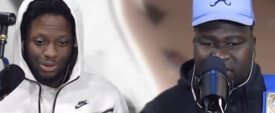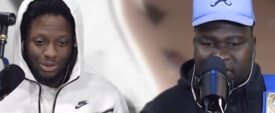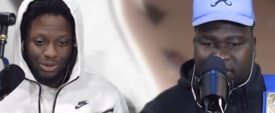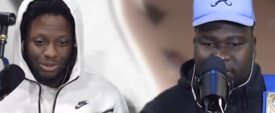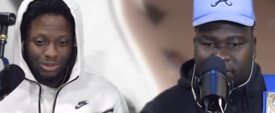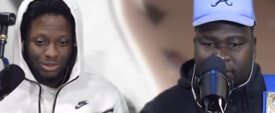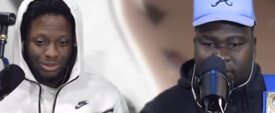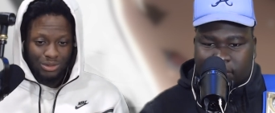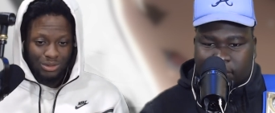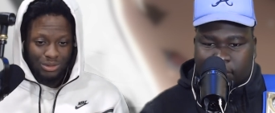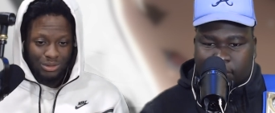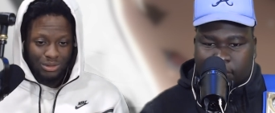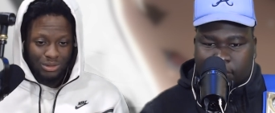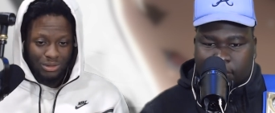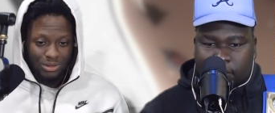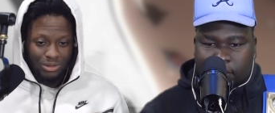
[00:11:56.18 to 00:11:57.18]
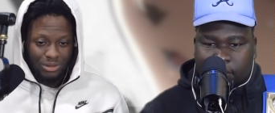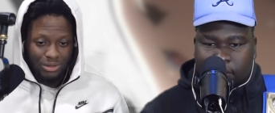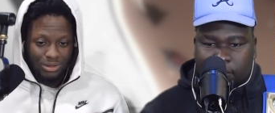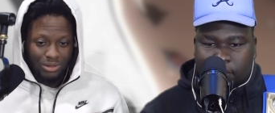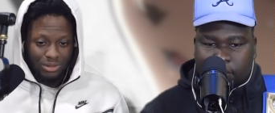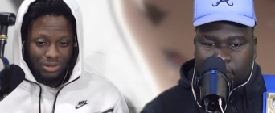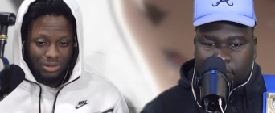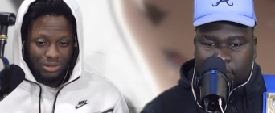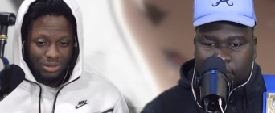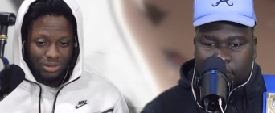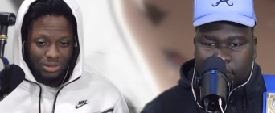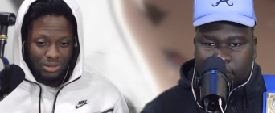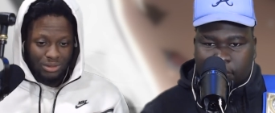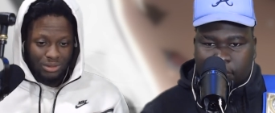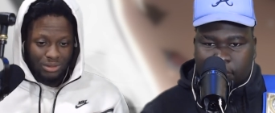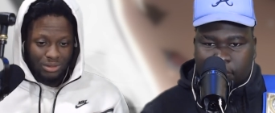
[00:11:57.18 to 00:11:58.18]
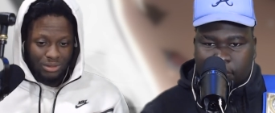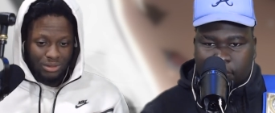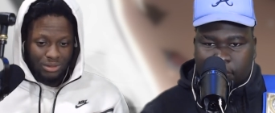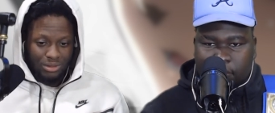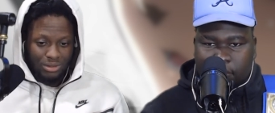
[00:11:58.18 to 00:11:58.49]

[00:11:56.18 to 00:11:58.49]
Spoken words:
No one is speaking in this clip.